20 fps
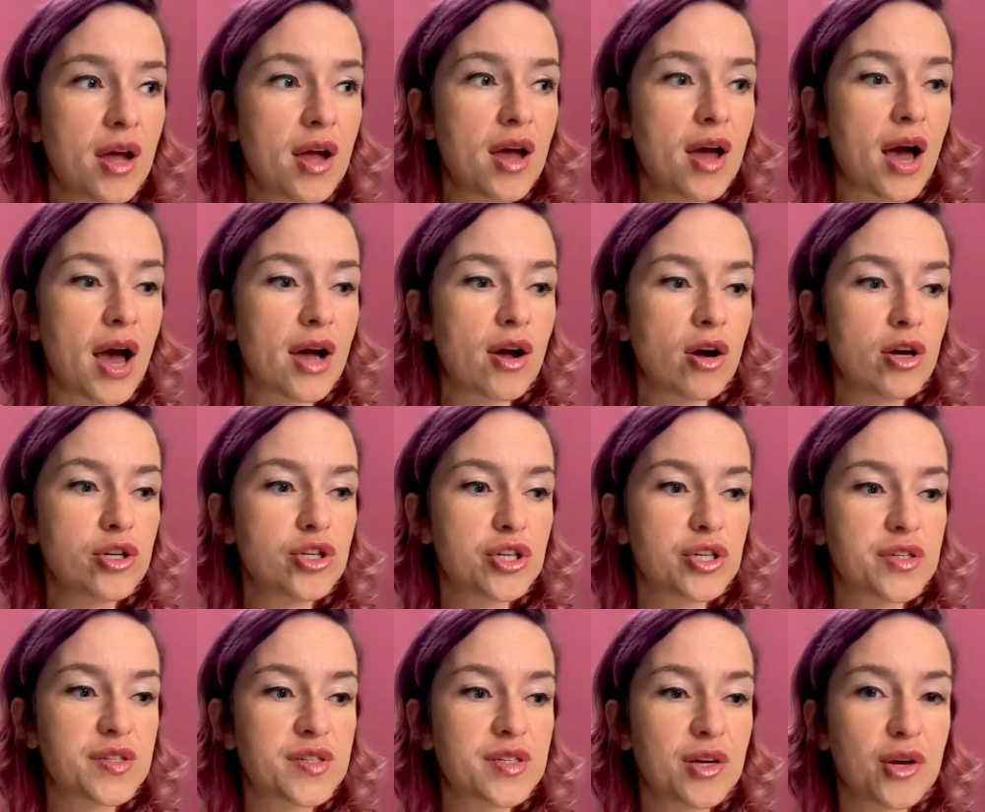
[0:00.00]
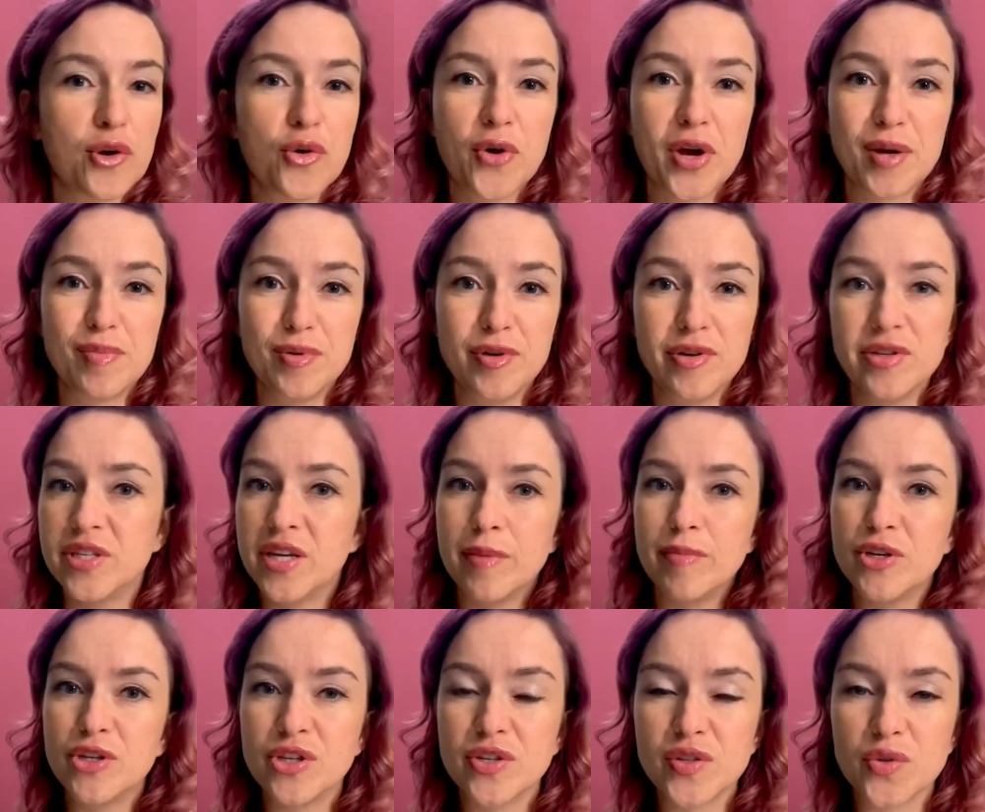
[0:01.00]
I can't just look at beauty
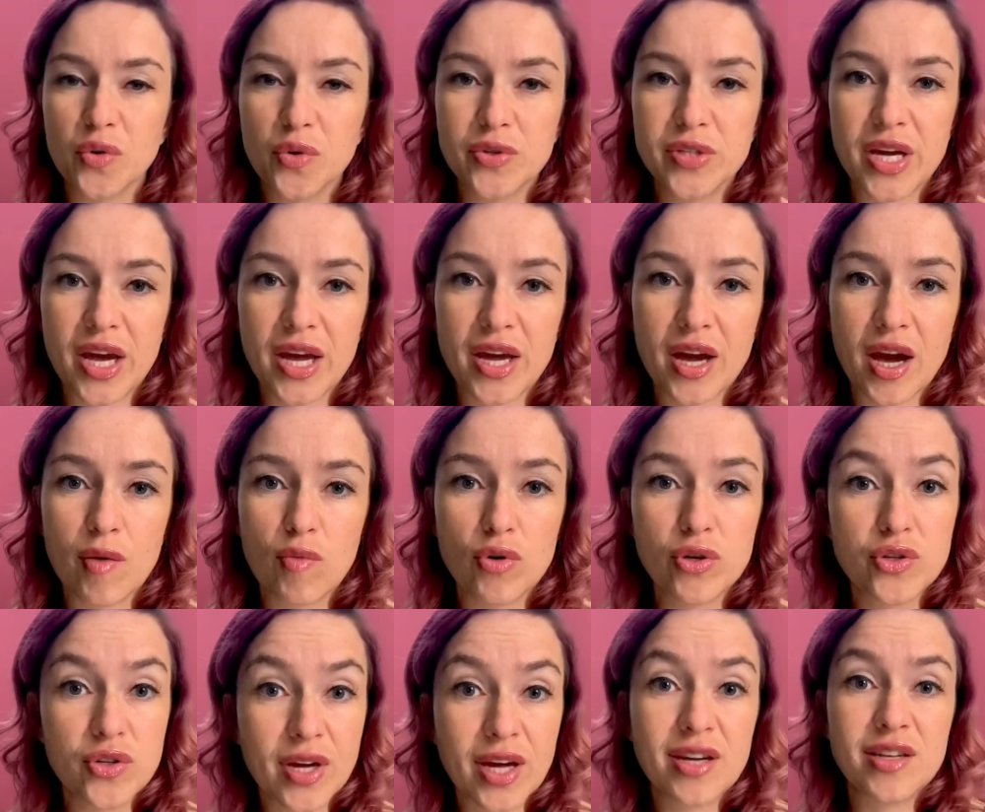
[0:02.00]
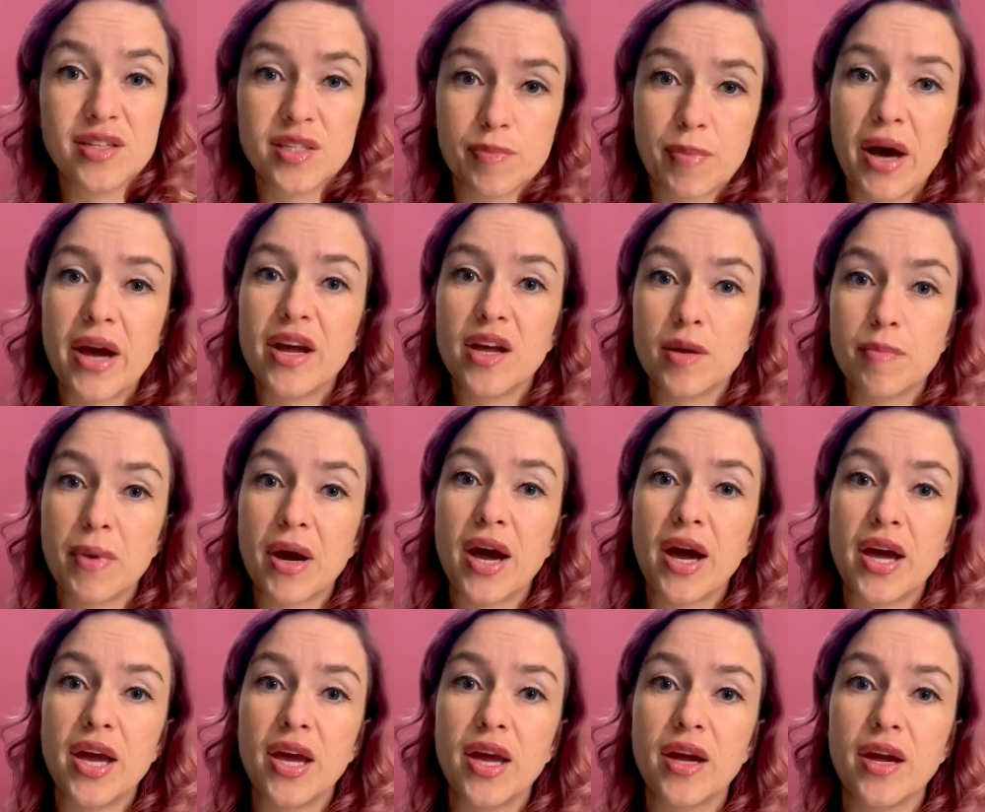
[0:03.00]
images all day. I want to get inspired
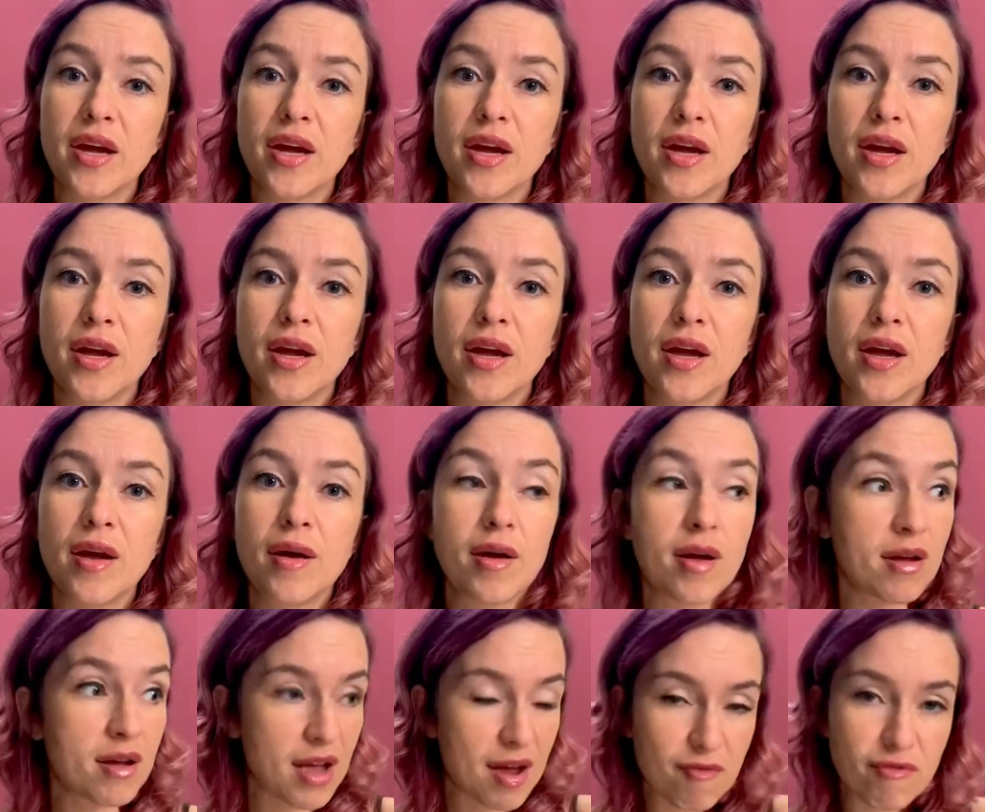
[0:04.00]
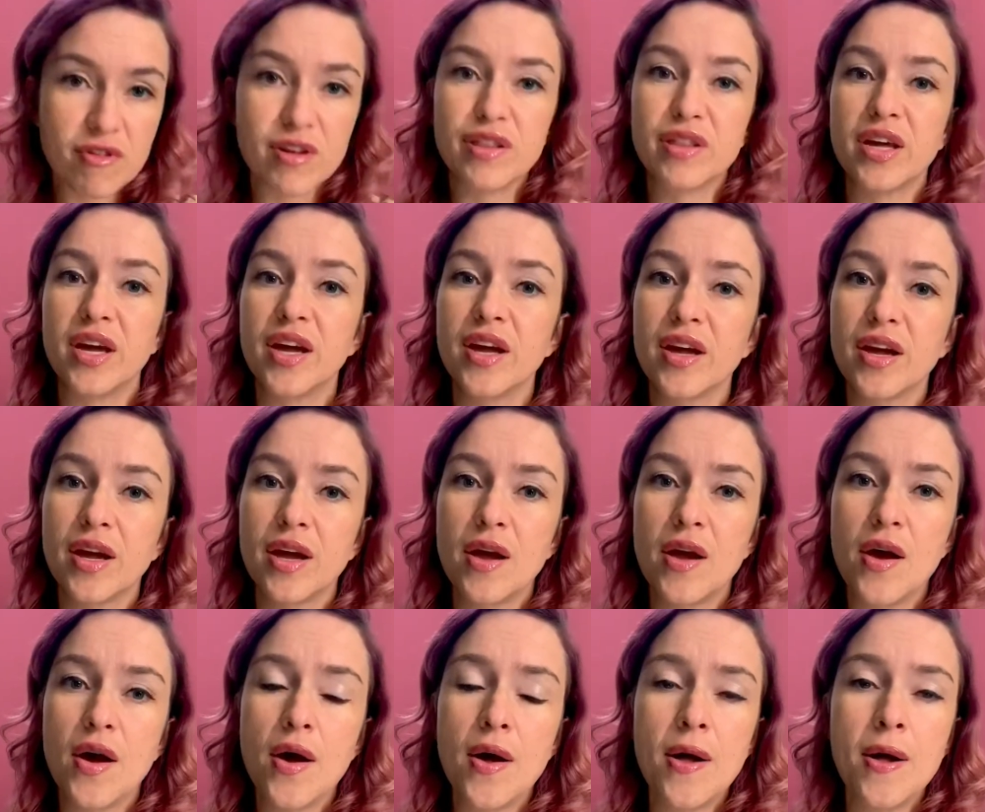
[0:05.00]
by everything.
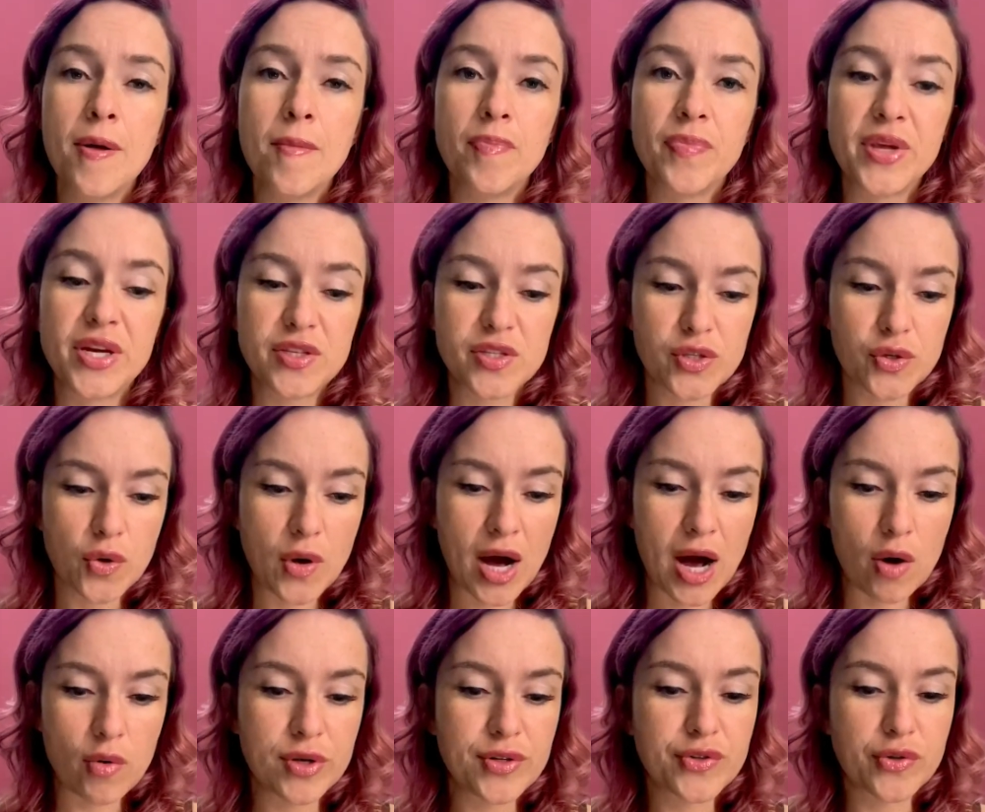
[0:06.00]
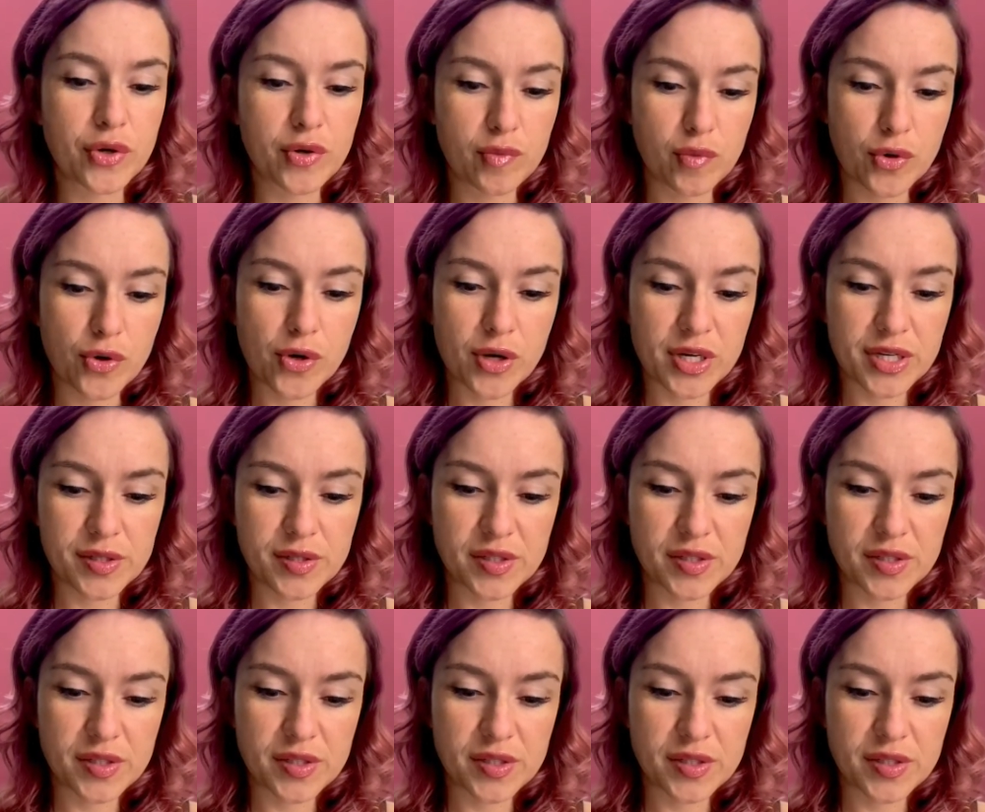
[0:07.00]
And so how it's going to work is